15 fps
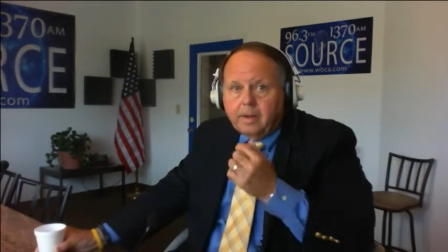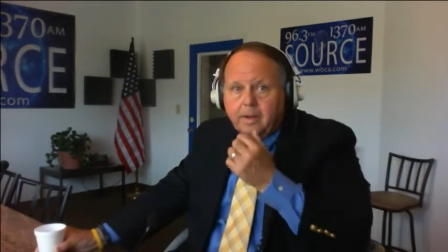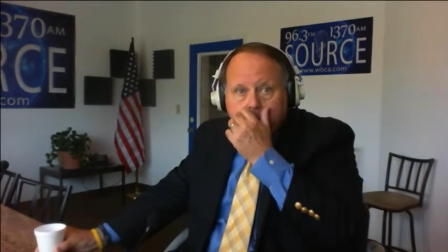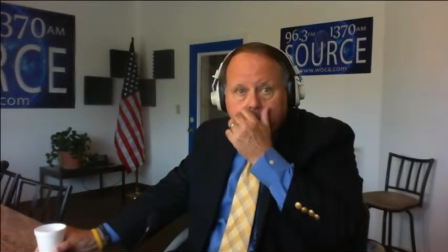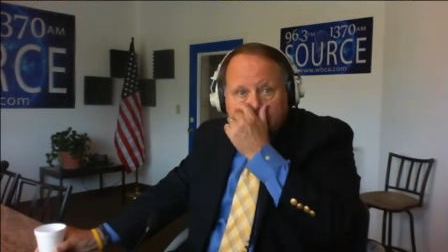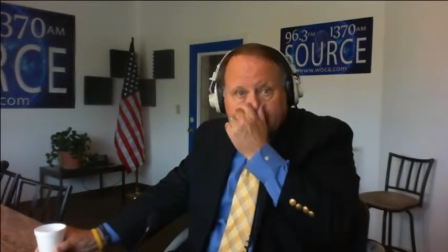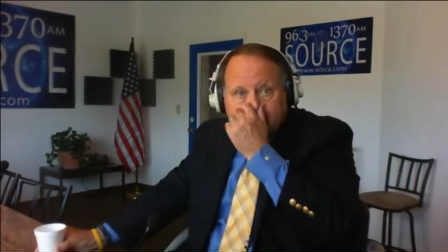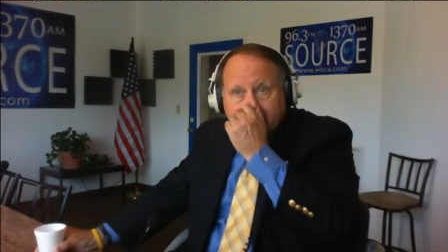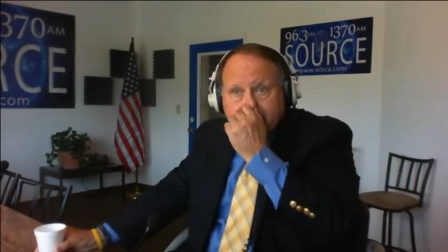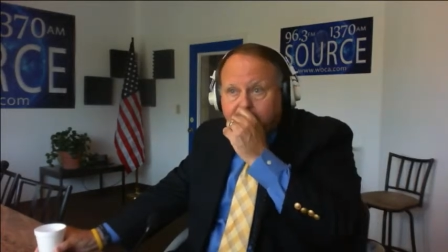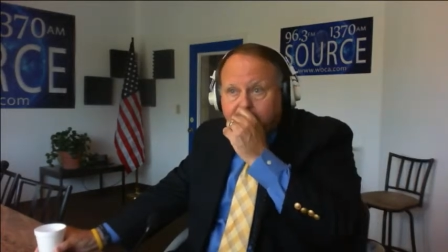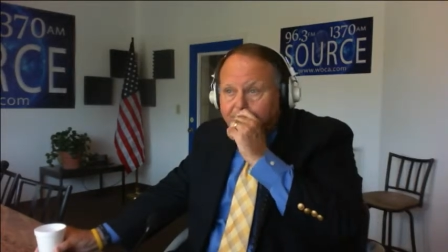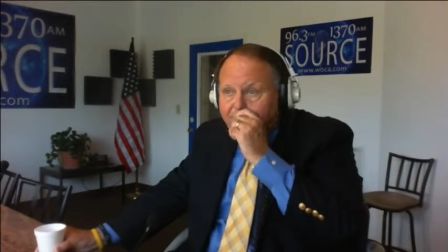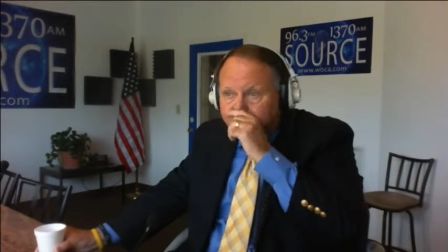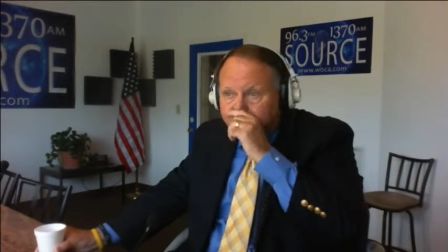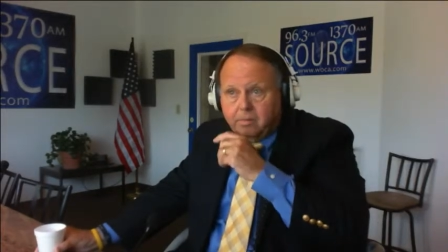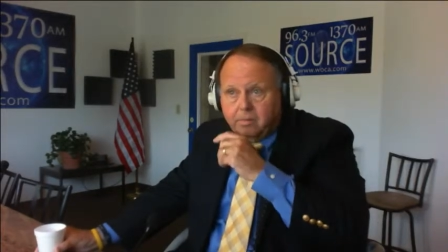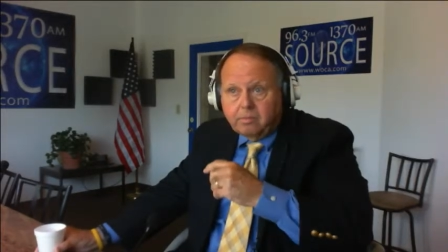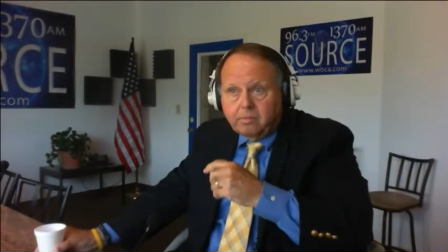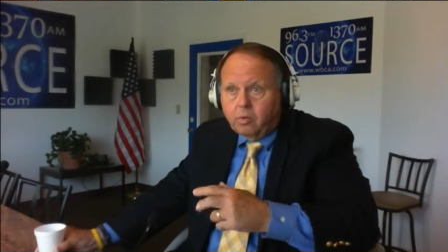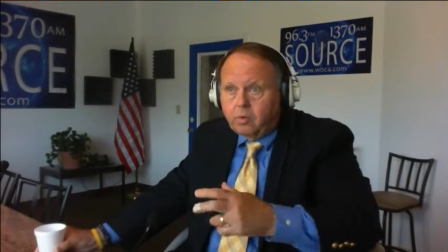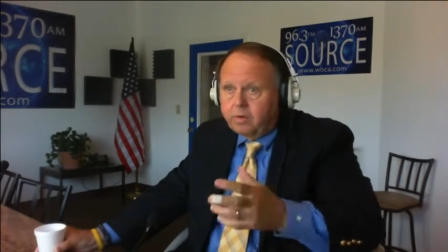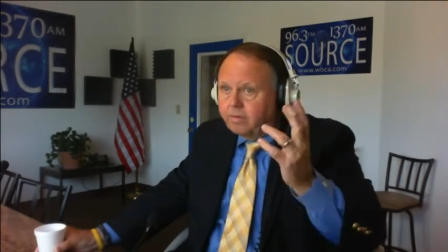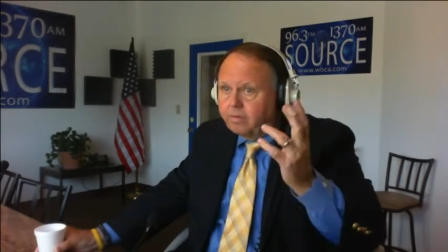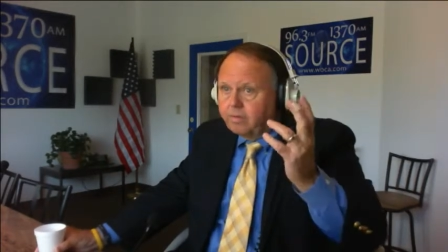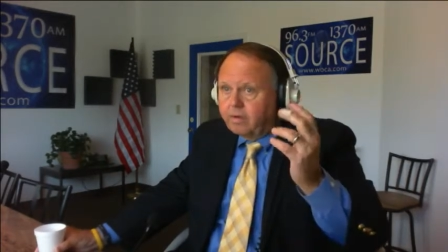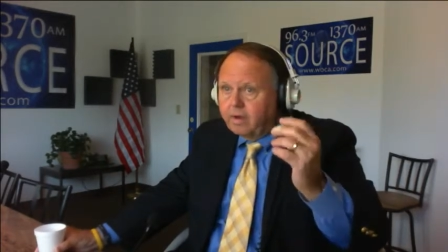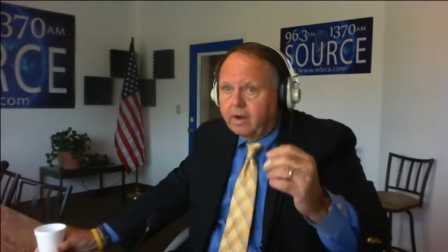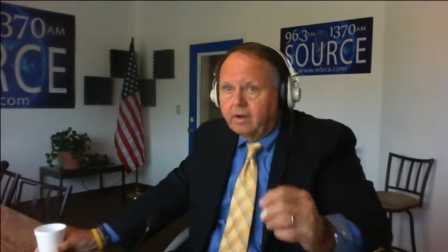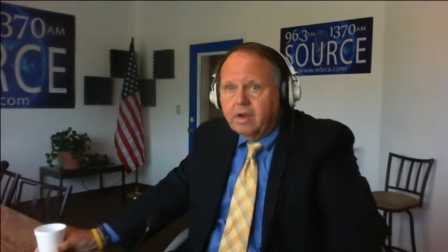and, and some, some lawyers
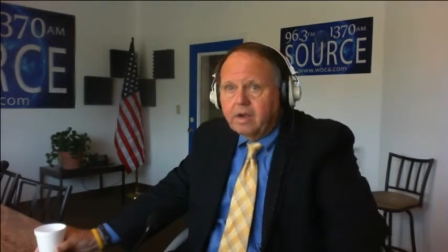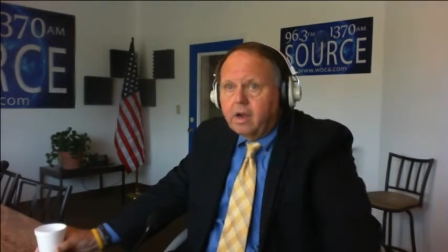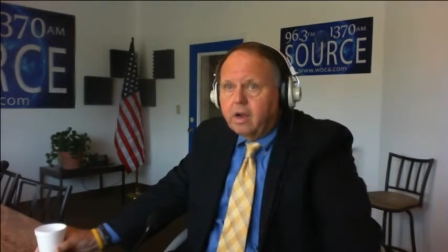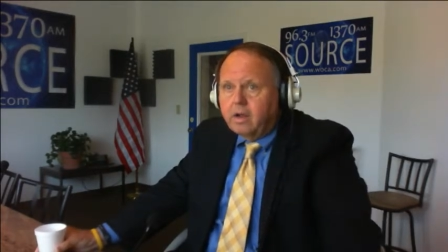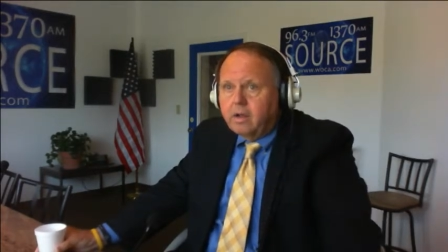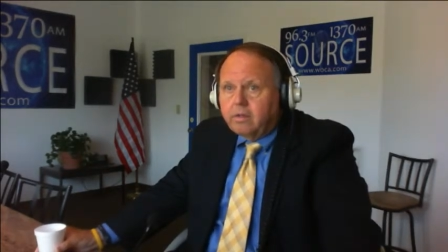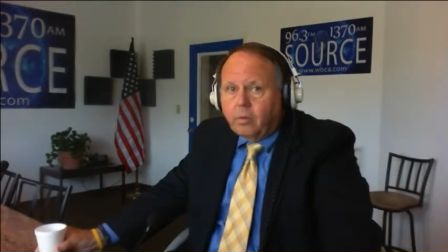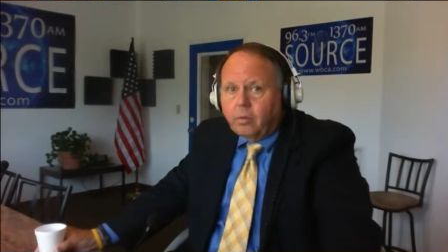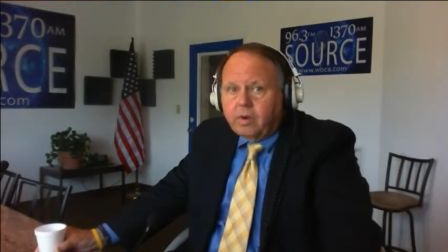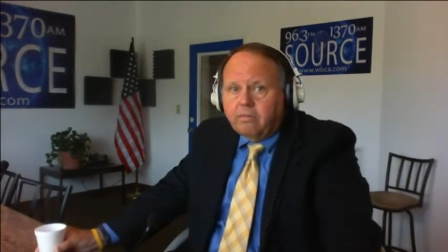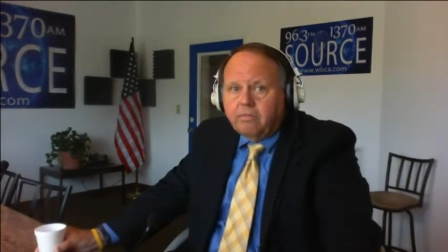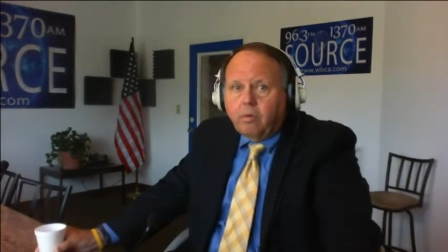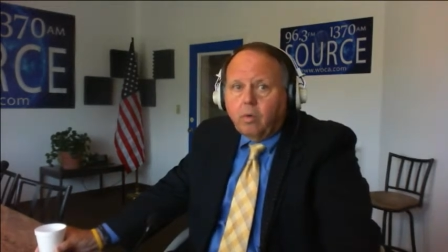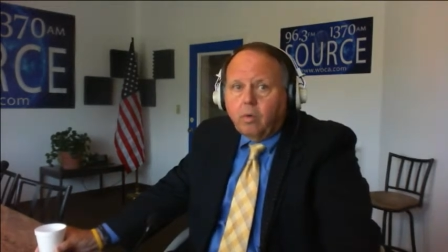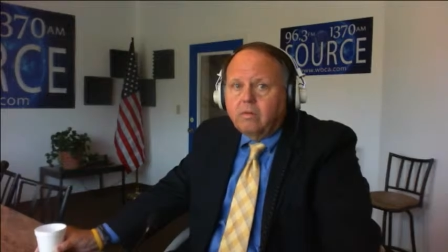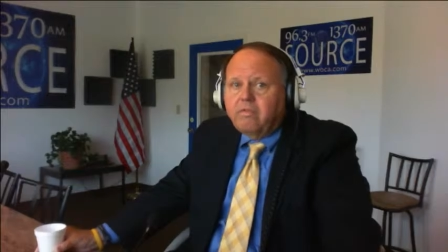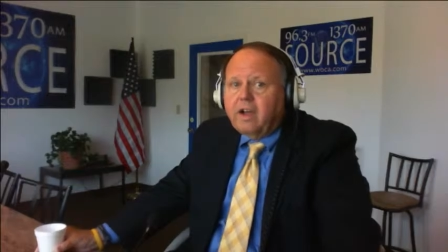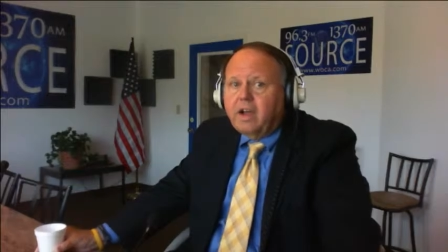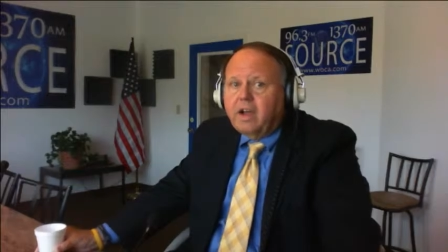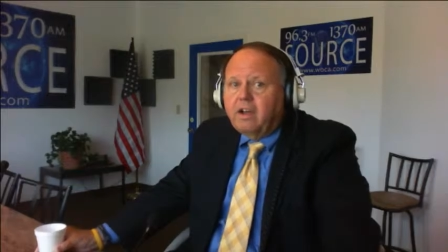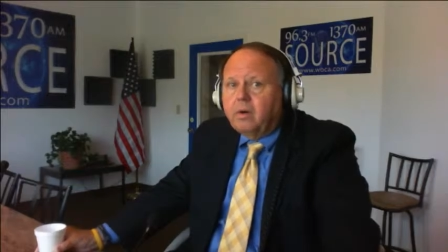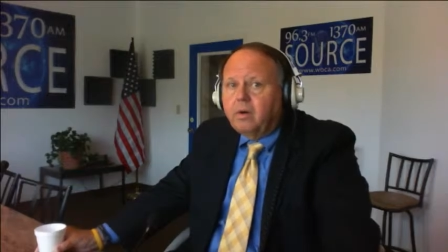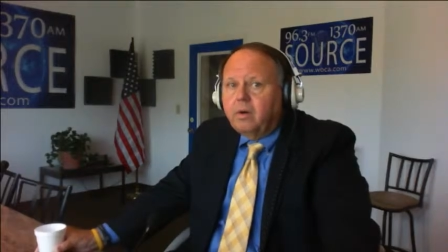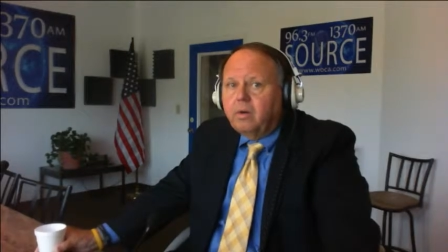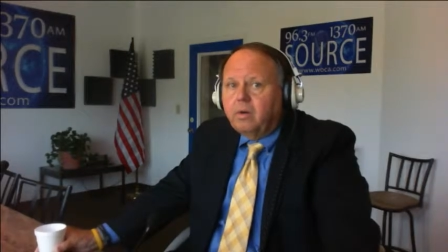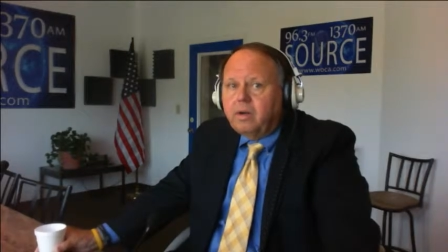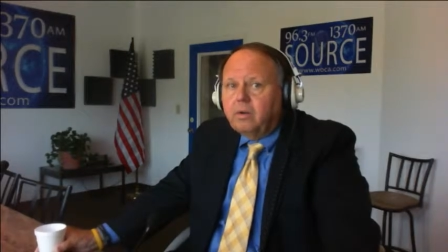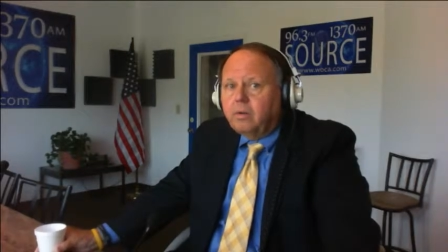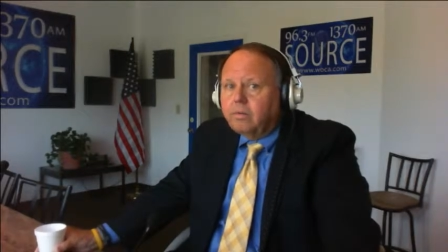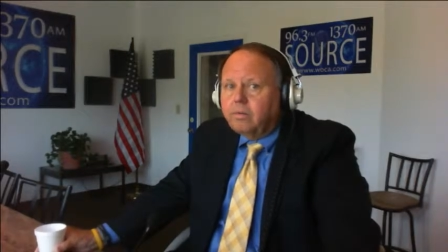have three and four and five
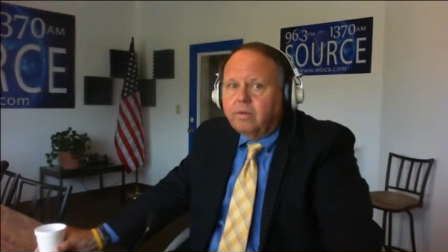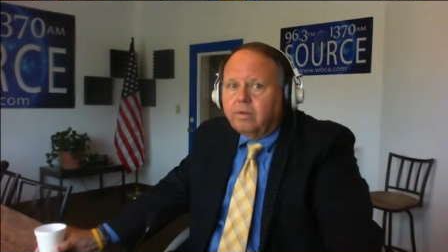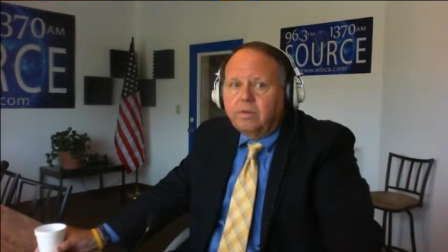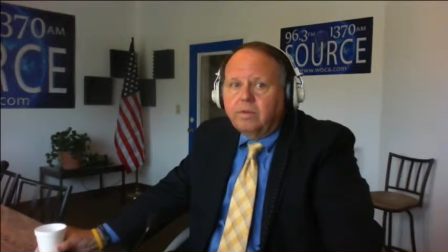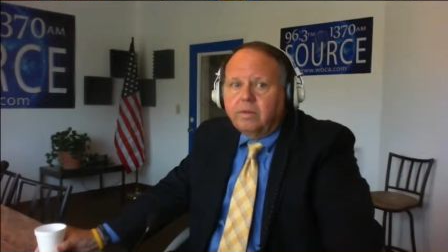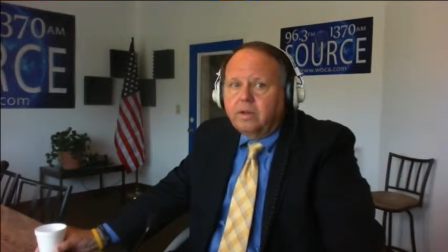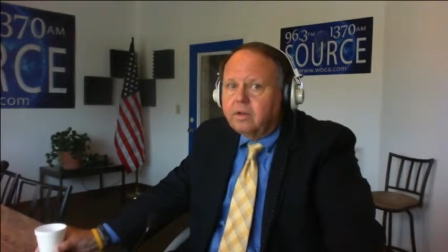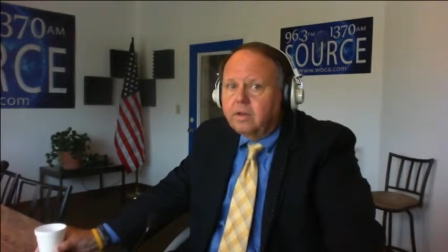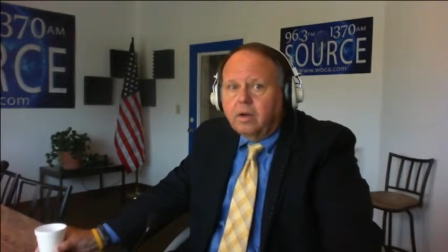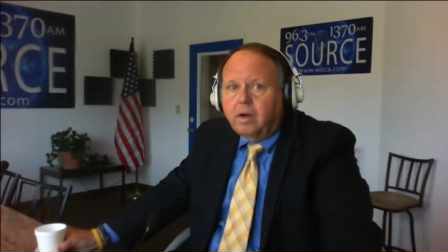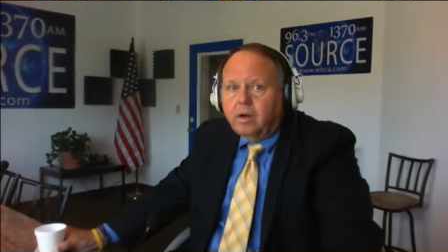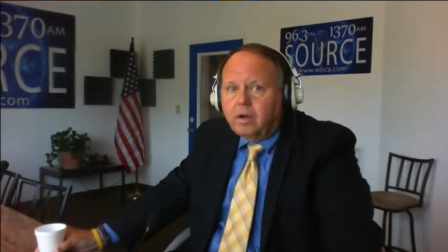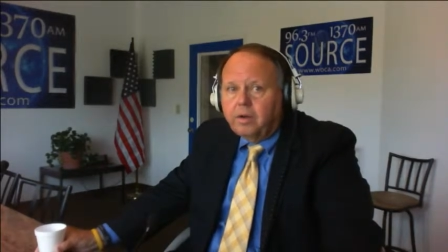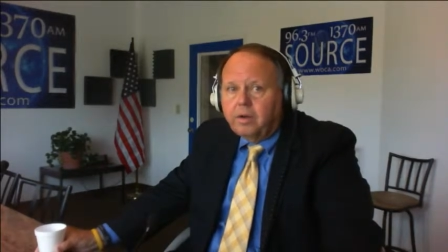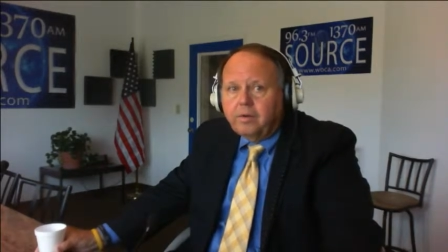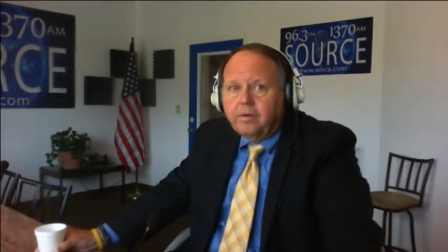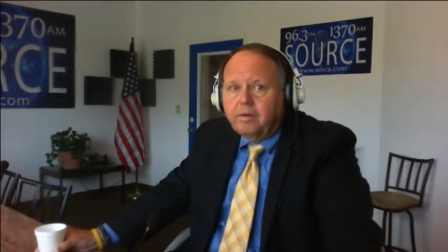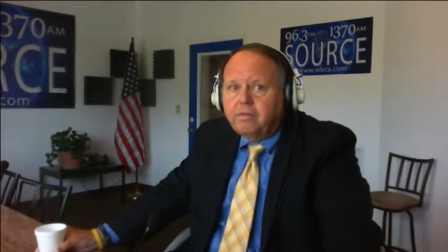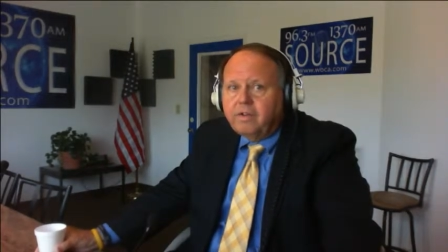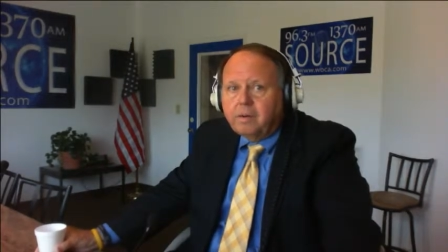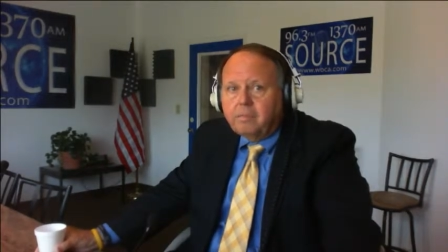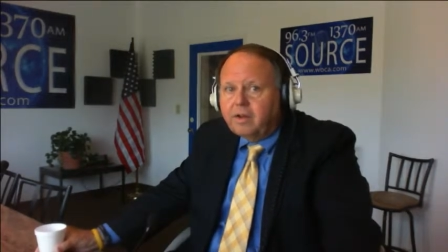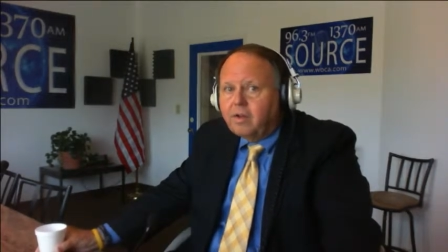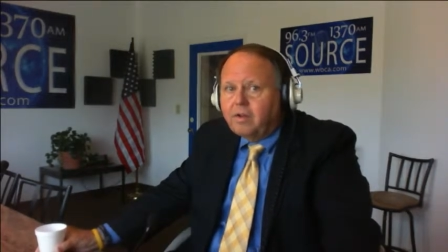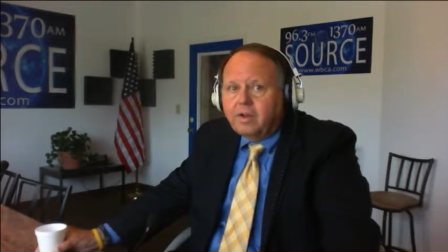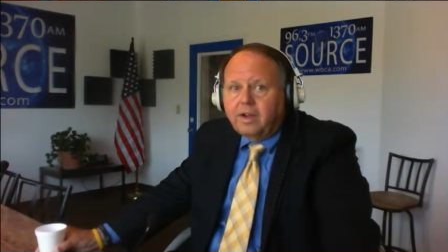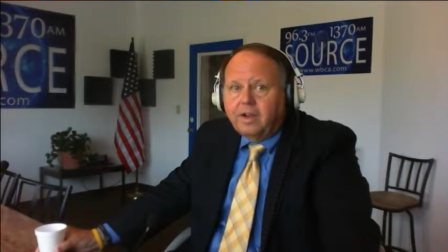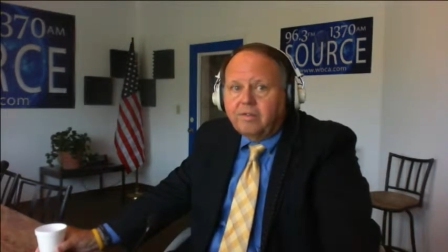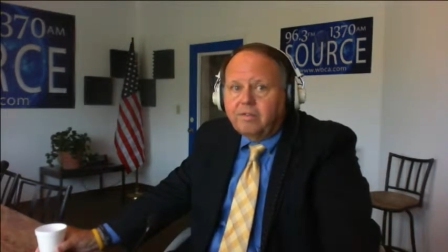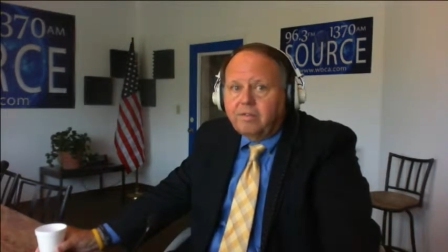paralegals, and they take 100 family law
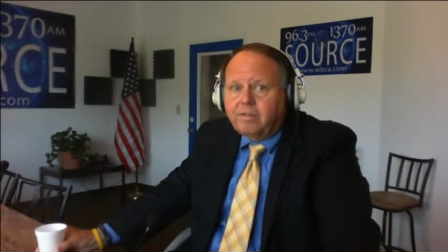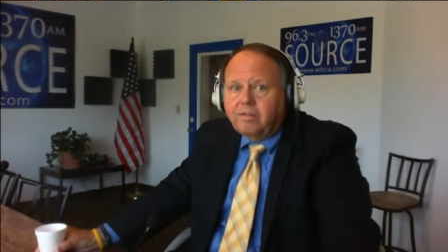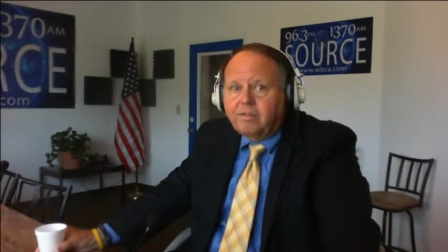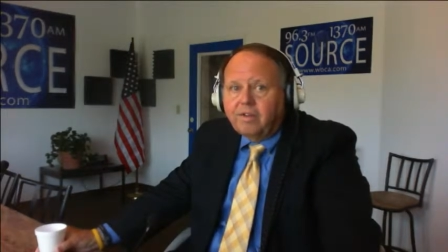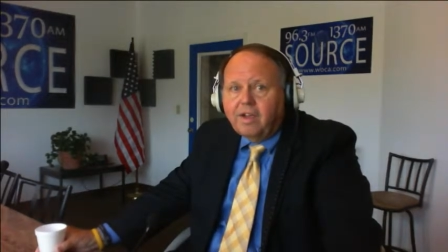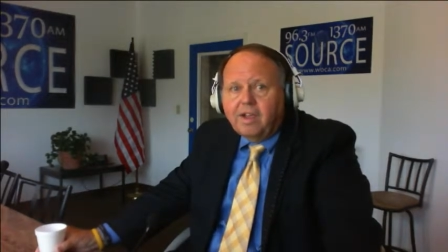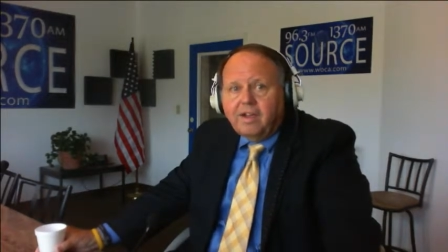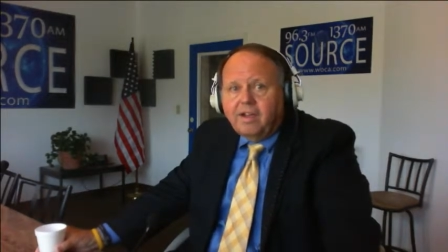cases,